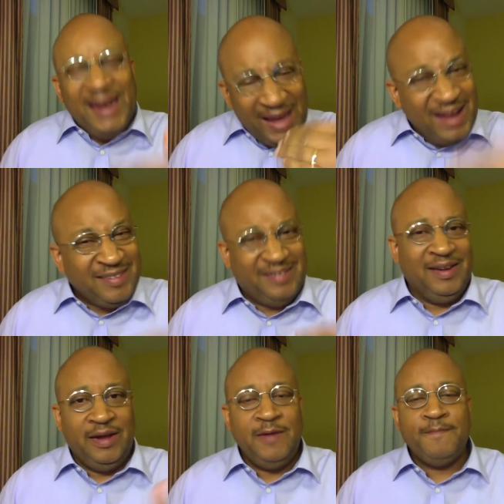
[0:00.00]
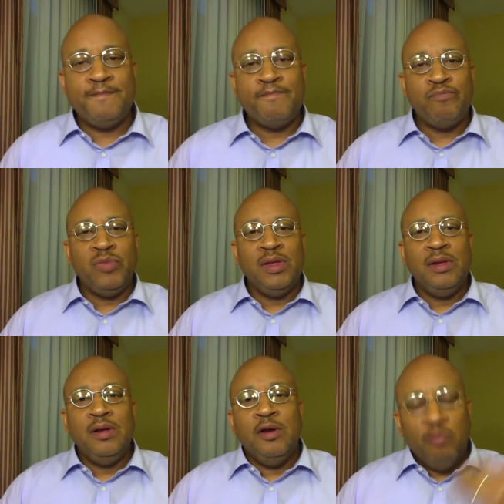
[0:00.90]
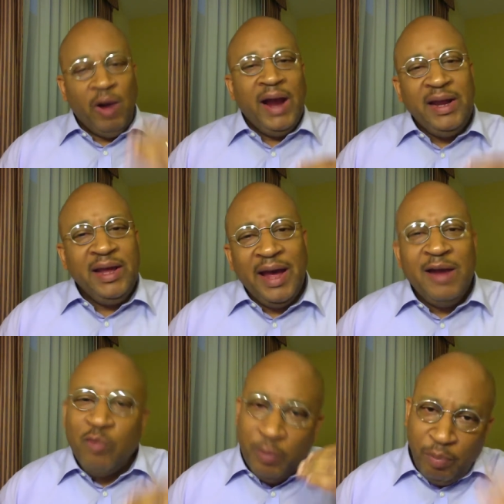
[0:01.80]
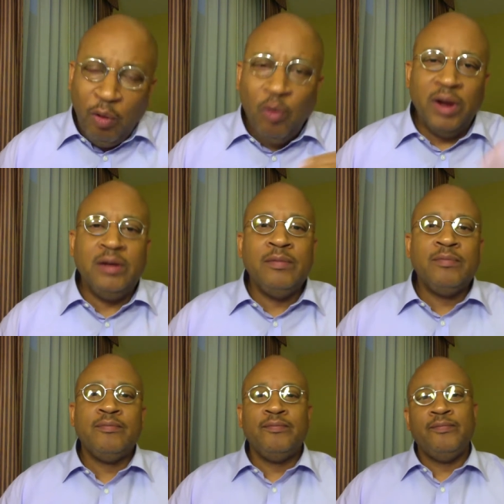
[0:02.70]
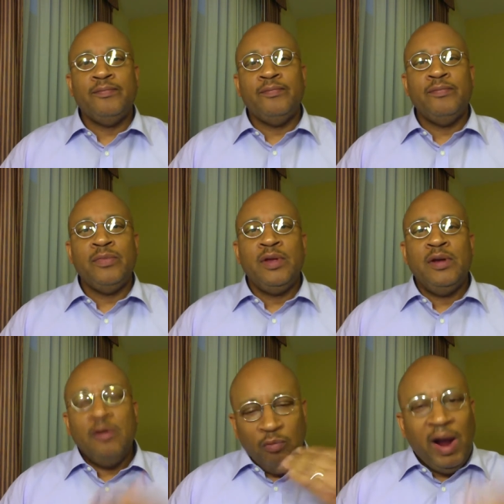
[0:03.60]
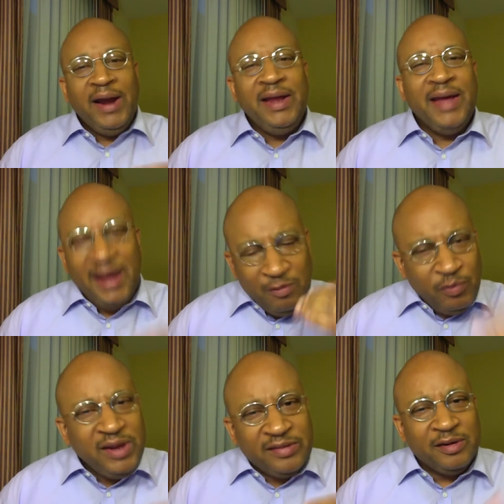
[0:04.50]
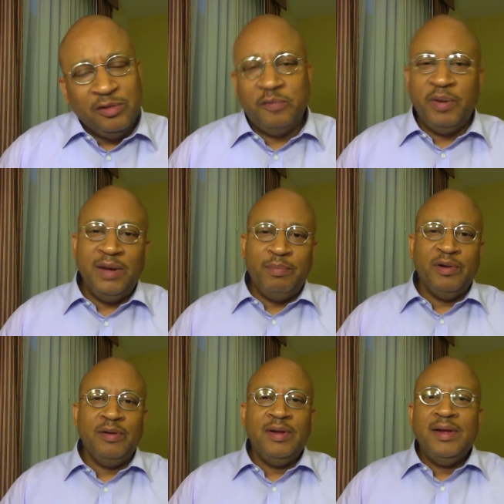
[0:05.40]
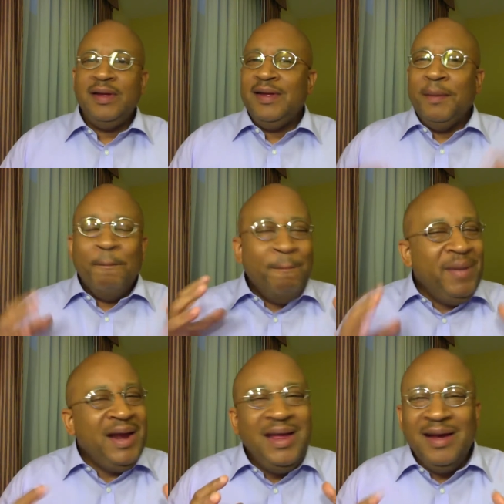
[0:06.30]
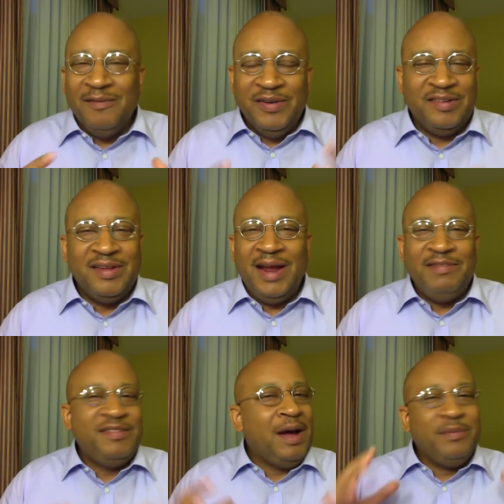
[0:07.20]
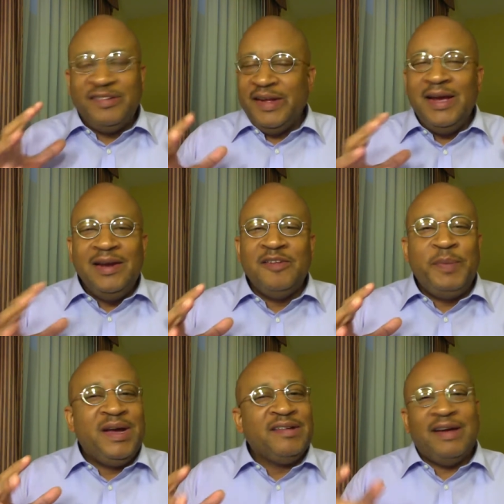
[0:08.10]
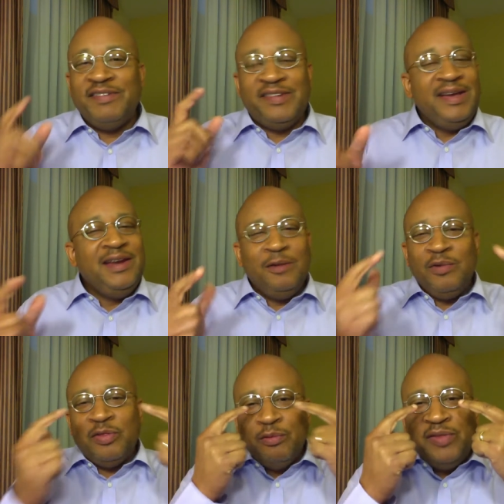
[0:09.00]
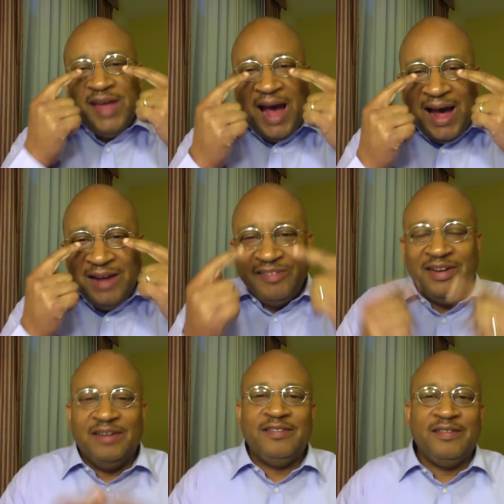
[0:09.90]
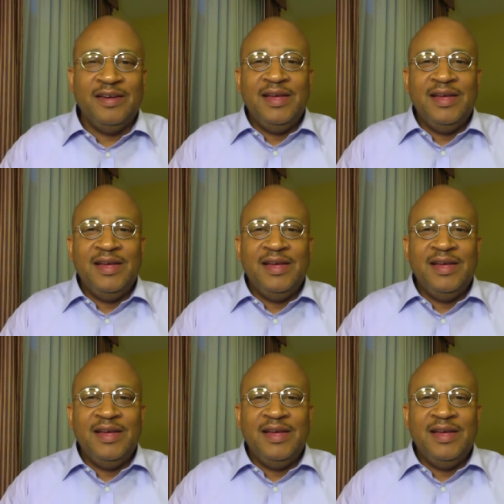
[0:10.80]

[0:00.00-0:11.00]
an essay, writing a report, writing a research paper, many of us, and I'm saying this because I've seen it through the eye test,